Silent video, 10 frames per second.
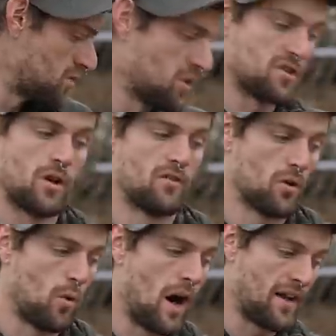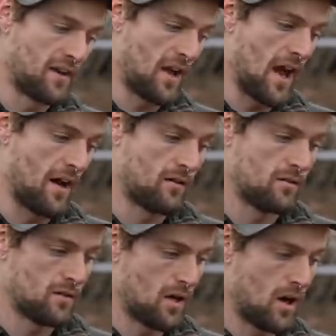switching over to Wana
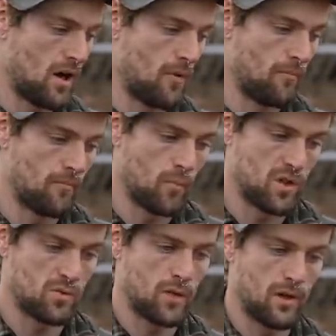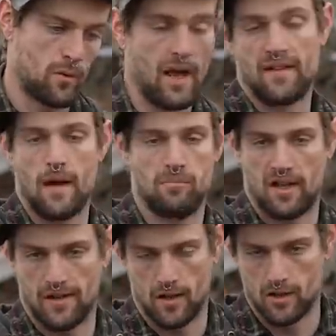now, which we had that
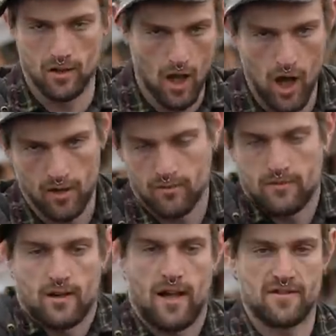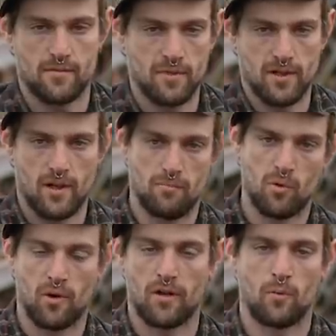plan all along. There has to be a
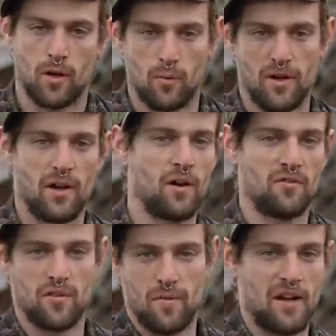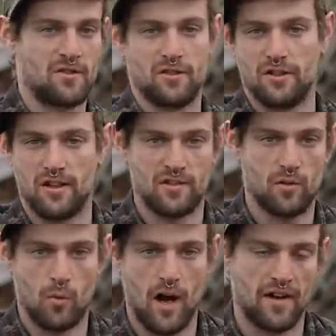point where we go from Angelique to
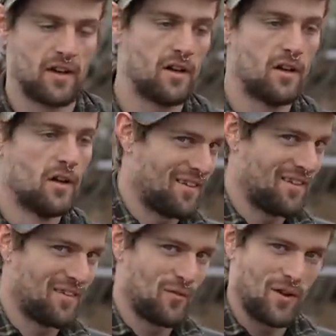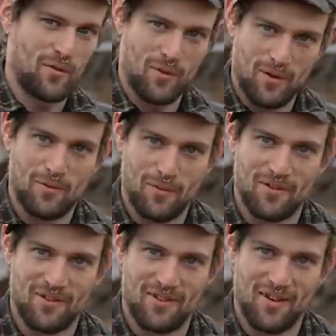Wana. That's what I was supposed
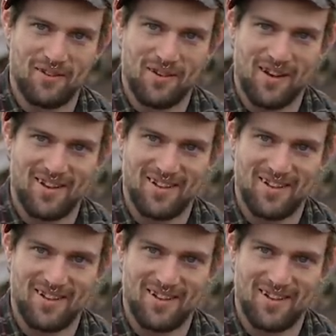to say, right?